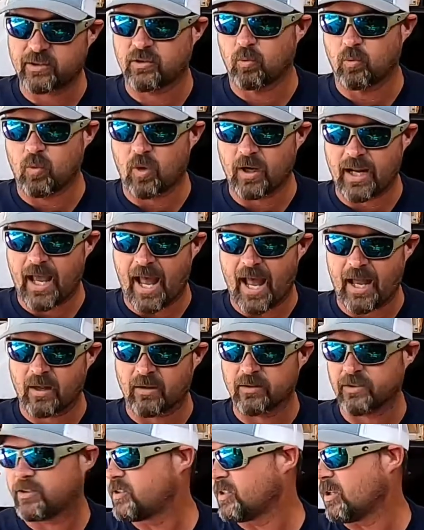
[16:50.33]
to 1
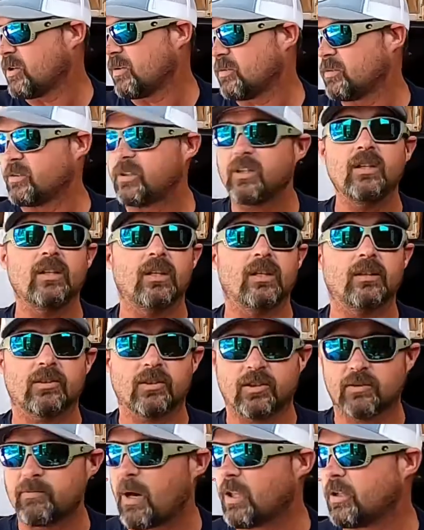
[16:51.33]
ounce, so yeah,
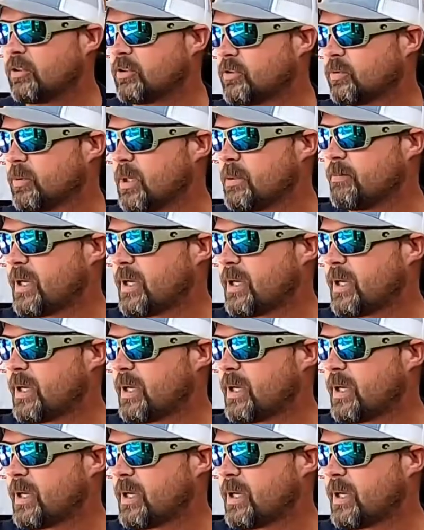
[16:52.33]
smaller swim